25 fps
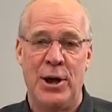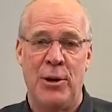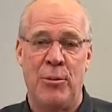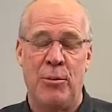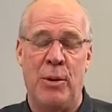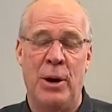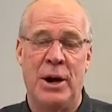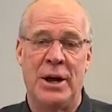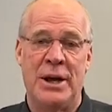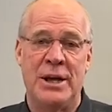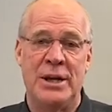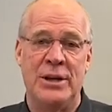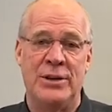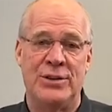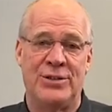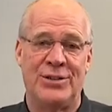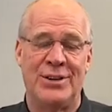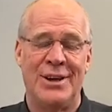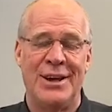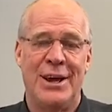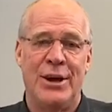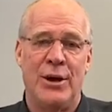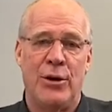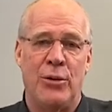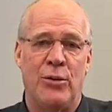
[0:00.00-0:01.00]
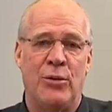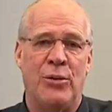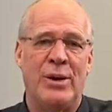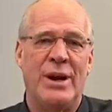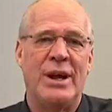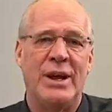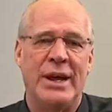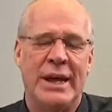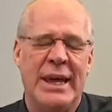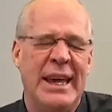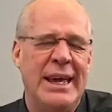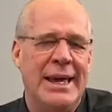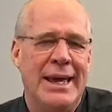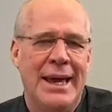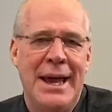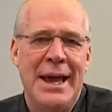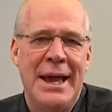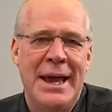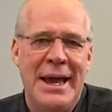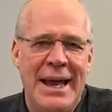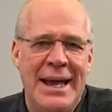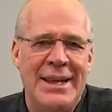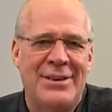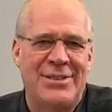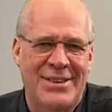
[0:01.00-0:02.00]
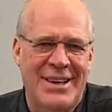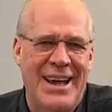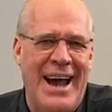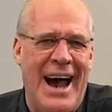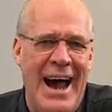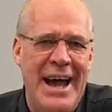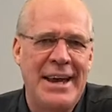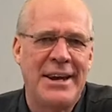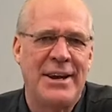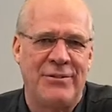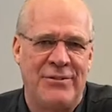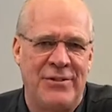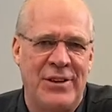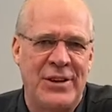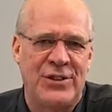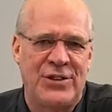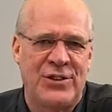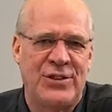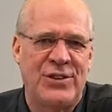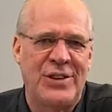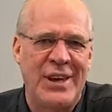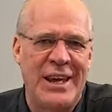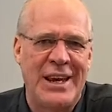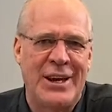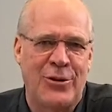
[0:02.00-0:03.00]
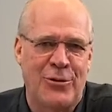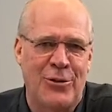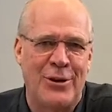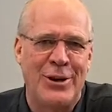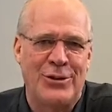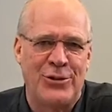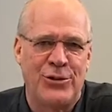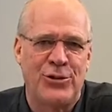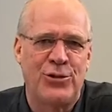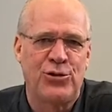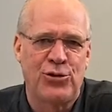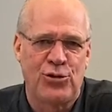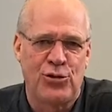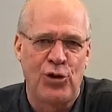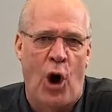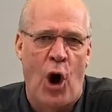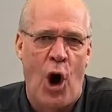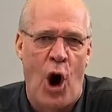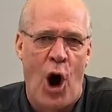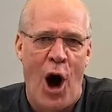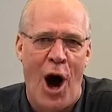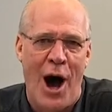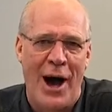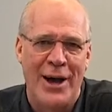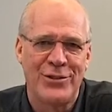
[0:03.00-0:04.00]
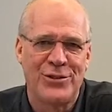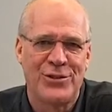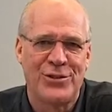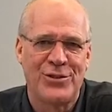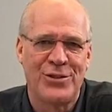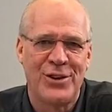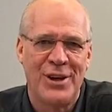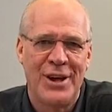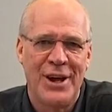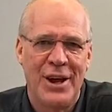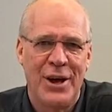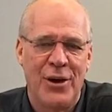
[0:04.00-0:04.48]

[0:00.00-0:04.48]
but is really, it's kind of the secret sauce